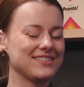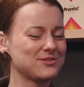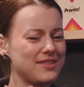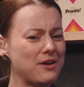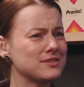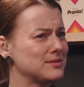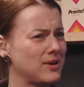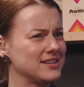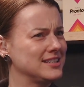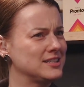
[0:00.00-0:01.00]
And so that was
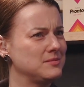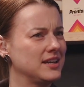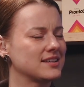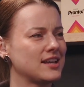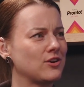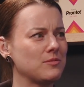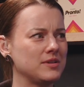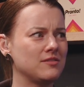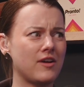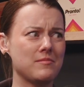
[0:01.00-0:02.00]
surprising to me because I grew
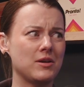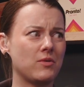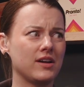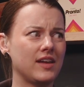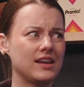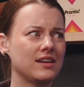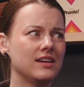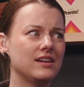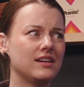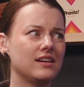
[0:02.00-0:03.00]
up in an environment where, like,
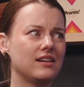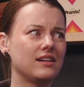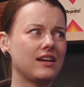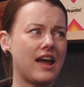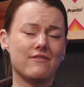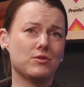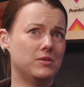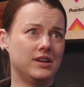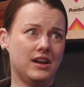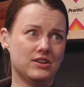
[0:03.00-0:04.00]

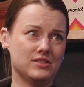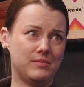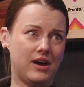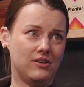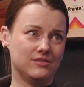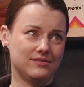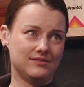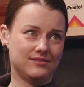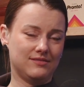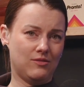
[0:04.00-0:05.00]
everyone cares about
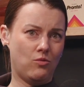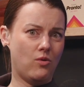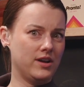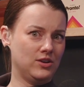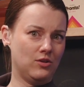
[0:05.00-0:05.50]
what